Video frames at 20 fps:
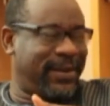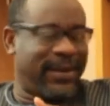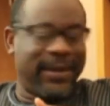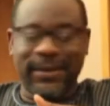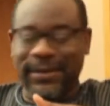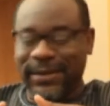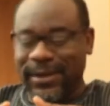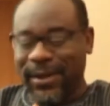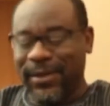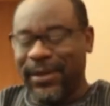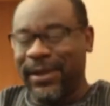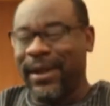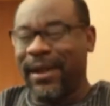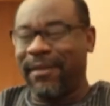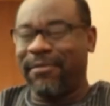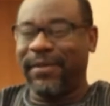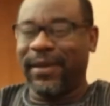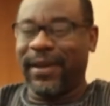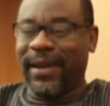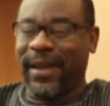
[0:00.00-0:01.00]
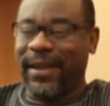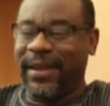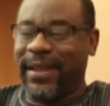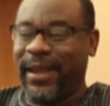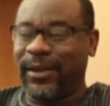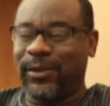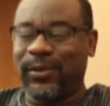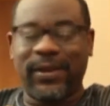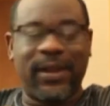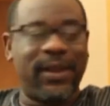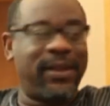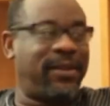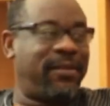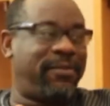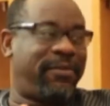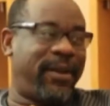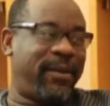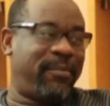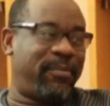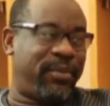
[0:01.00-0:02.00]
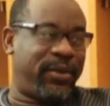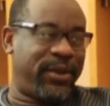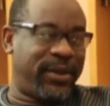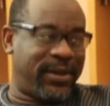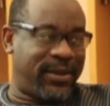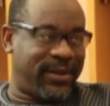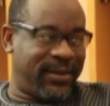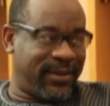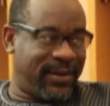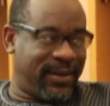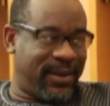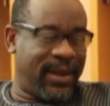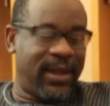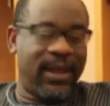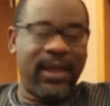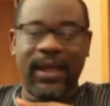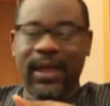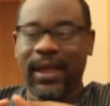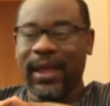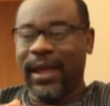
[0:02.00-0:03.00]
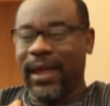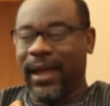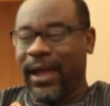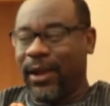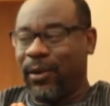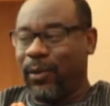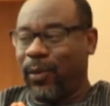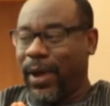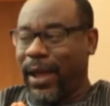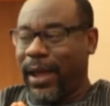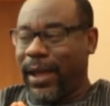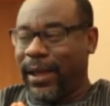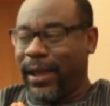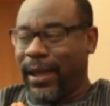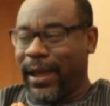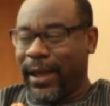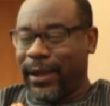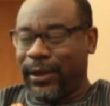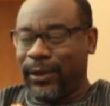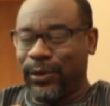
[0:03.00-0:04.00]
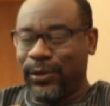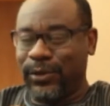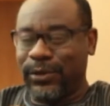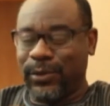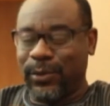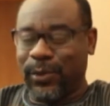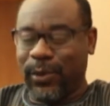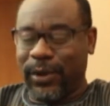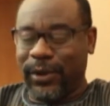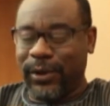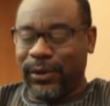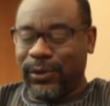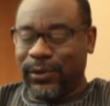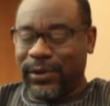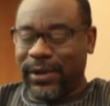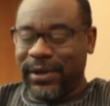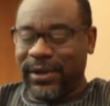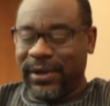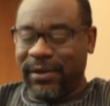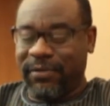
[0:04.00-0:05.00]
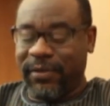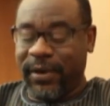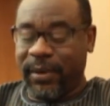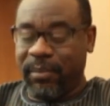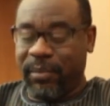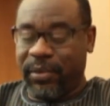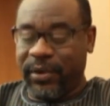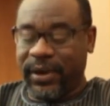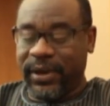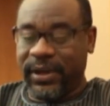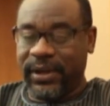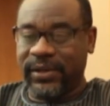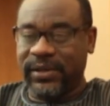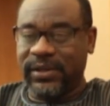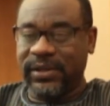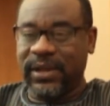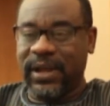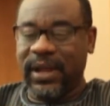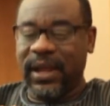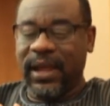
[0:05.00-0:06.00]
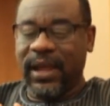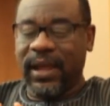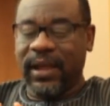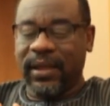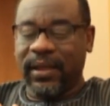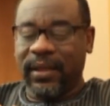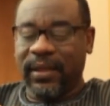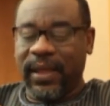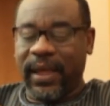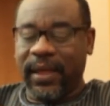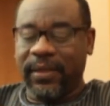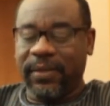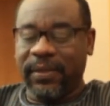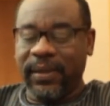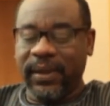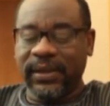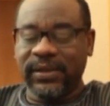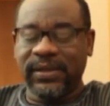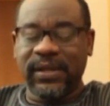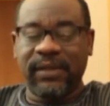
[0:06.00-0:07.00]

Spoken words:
In Southern Africa, they're a totally different breed. And why I use the word a totally different breed is, there are things